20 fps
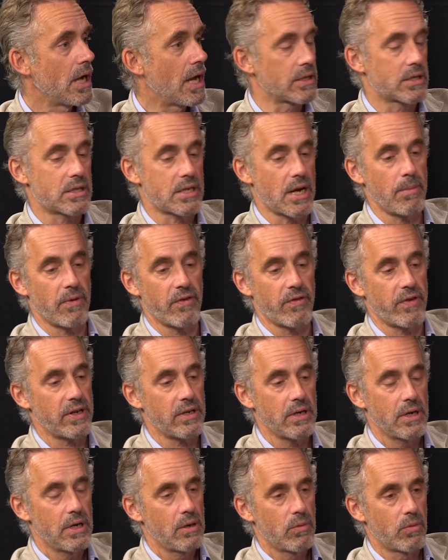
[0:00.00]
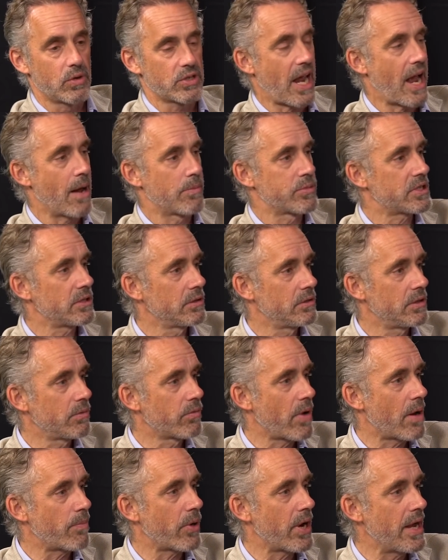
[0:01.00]
And some of it was absolutely
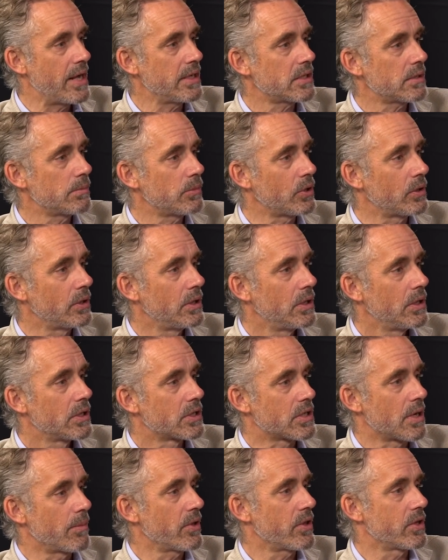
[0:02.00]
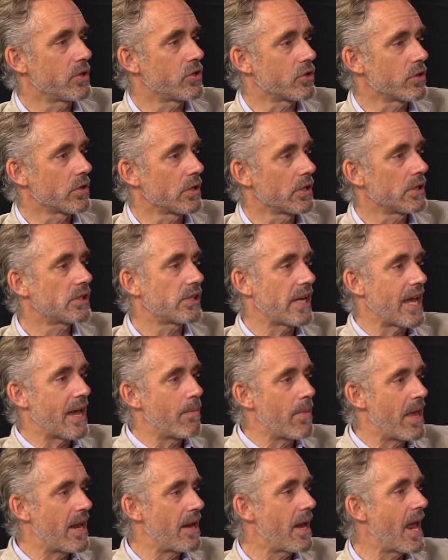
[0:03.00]
reprehensible. Some of the journalists,
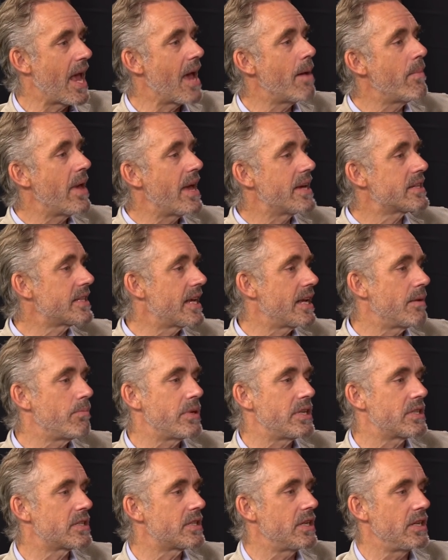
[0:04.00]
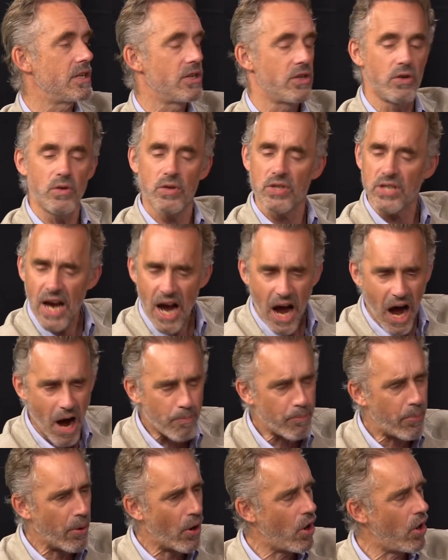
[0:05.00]
MSNBC News,
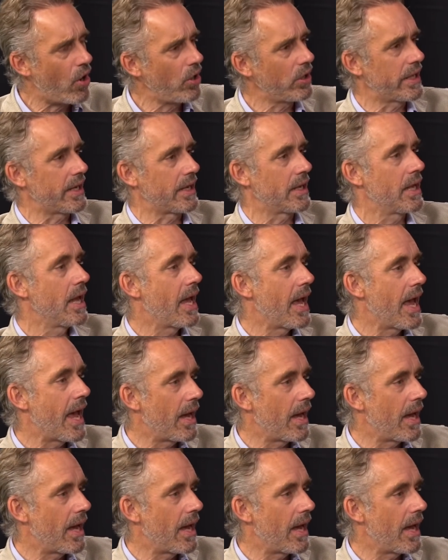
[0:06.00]
appalling,